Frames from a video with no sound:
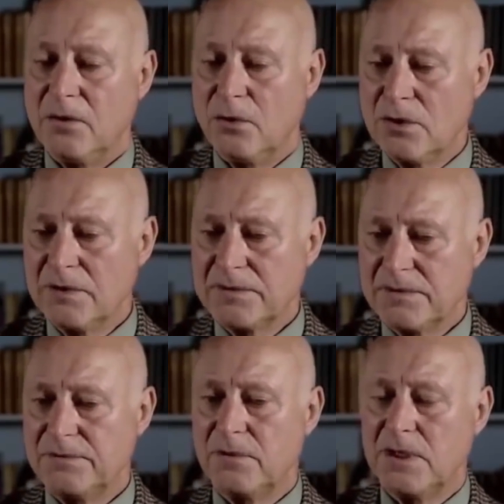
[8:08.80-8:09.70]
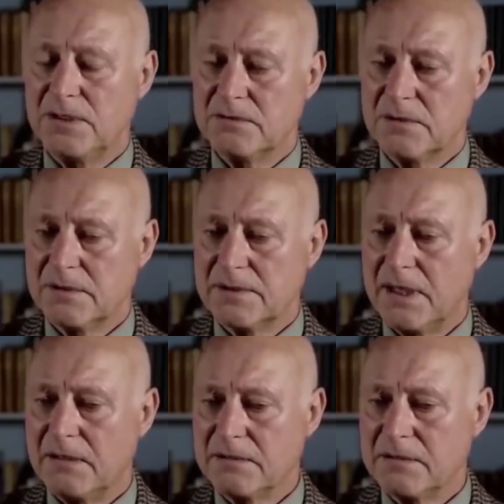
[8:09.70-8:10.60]
All of the
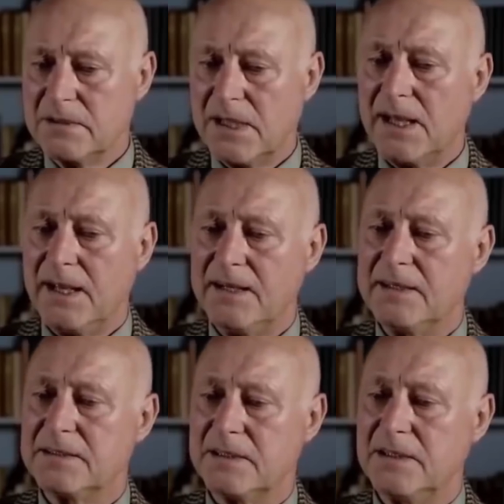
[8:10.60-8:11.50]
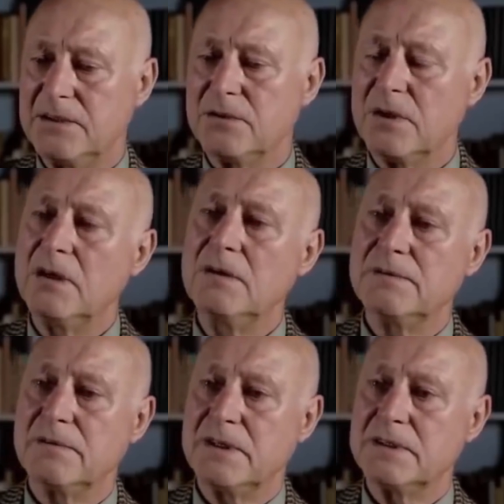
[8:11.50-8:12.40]
400,000 eggs in your
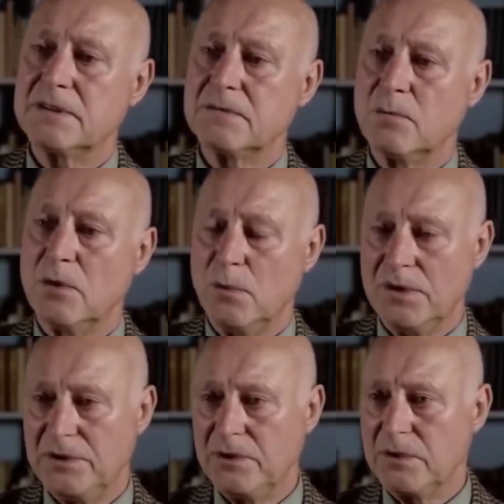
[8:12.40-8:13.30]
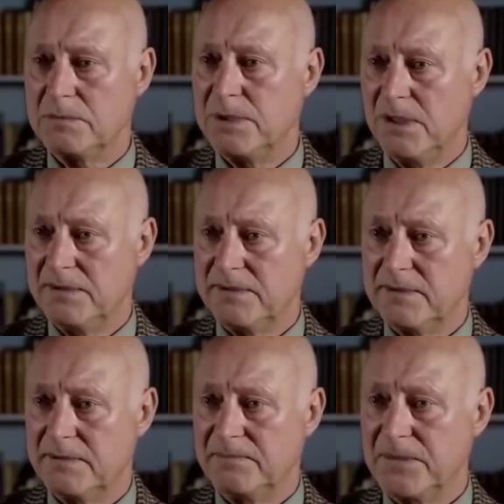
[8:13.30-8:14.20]
ovaries were with you at
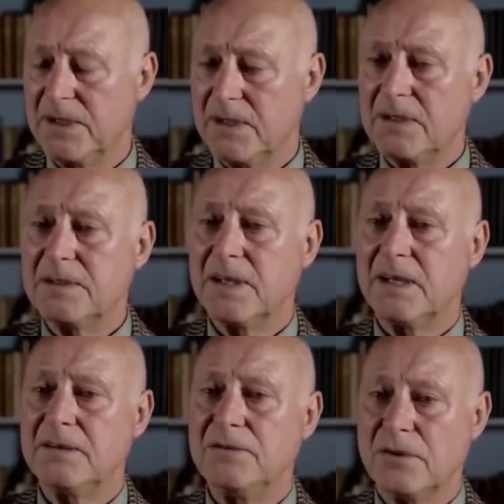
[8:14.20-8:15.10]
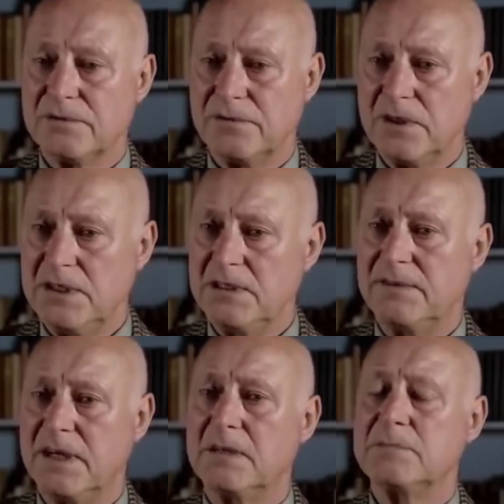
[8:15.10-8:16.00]
birth. They're not fully
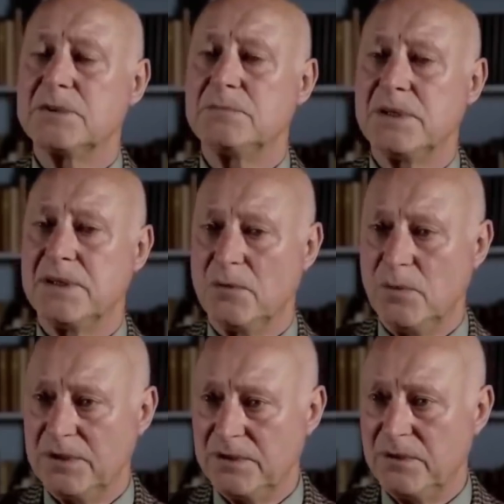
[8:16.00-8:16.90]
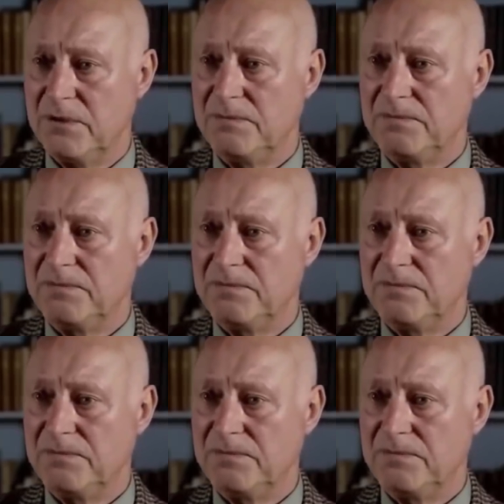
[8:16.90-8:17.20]
developed, but they're with you.